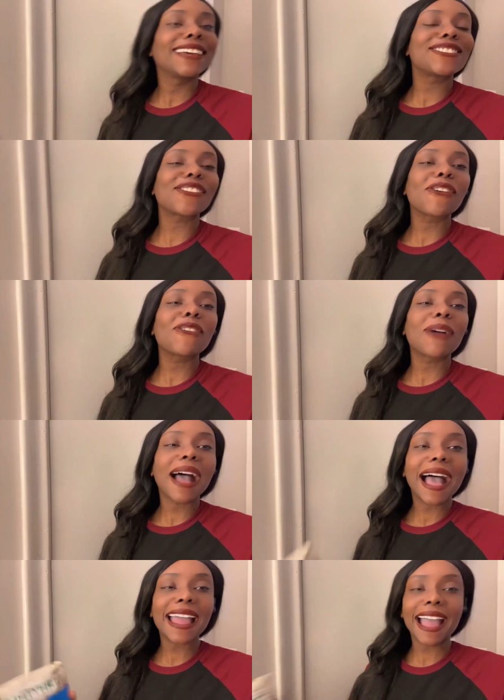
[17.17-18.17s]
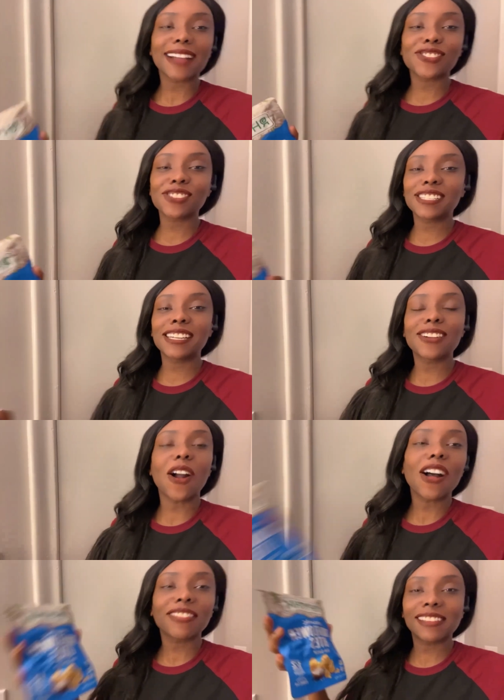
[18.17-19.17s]
So I actually
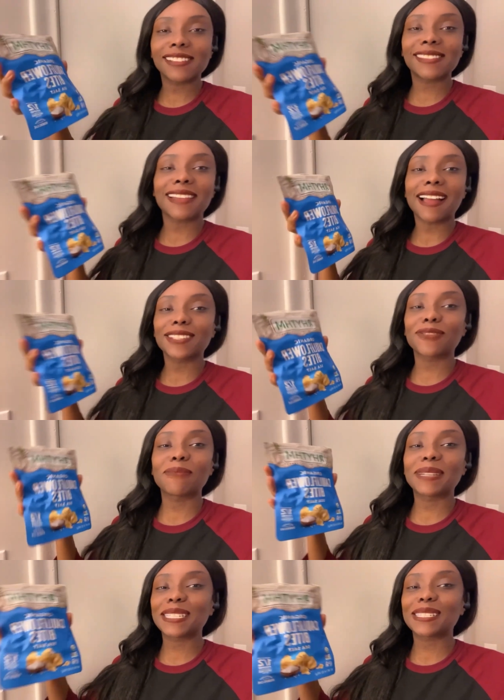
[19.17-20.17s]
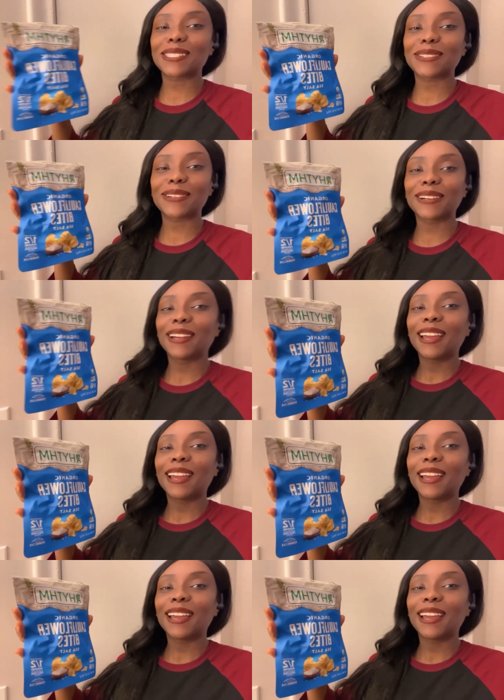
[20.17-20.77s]
got these snacks from my sister.